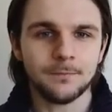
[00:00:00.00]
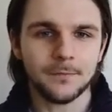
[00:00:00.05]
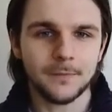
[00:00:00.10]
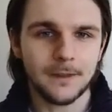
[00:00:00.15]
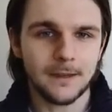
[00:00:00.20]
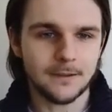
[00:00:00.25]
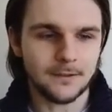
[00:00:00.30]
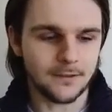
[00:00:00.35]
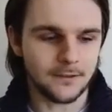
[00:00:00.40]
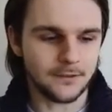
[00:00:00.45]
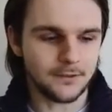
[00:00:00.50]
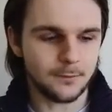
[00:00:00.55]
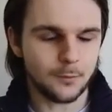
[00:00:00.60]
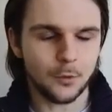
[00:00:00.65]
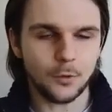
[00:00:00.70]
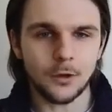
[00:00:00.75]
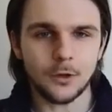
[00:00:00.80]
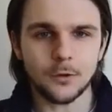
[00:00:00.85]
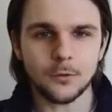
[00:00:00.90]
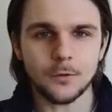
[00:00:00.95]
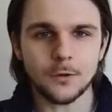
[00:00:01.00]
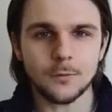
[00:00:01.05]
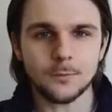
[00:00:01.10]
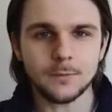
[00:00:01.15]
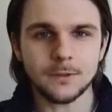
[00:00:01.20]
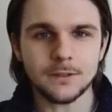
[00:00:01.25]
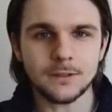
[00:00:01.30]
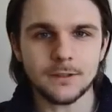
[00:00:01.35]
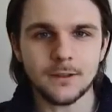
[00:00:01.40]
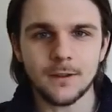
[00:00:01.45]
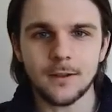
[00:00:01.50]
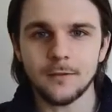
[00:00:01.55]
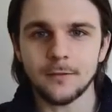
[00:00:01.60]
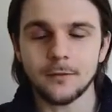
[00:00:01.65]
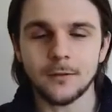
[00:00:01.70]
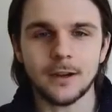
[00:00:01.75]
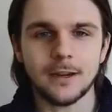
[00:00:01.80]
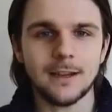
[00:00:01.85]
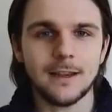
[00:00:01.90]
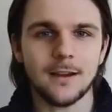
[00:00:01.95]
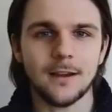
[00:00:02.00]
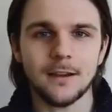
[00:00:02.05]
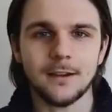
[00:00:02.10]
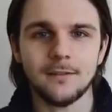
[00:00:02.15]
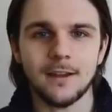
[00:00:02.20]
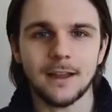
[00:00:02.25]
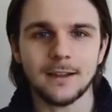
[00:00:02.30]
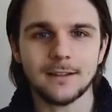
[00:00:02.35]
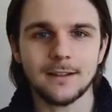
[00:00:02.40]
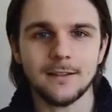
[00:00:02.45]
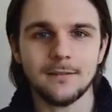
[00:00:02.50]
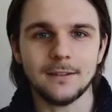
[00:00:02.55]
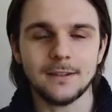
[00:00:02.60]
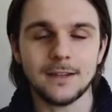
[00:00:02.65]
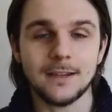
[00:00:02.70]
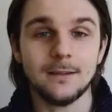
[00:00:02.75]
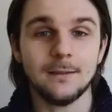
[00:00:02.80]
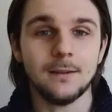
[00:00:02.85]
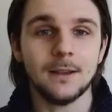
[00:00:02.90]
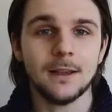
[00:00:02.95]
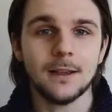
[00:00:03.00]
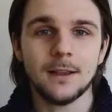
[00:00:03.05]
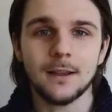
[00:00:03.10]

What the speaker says: into smaller groups for any kind of activity,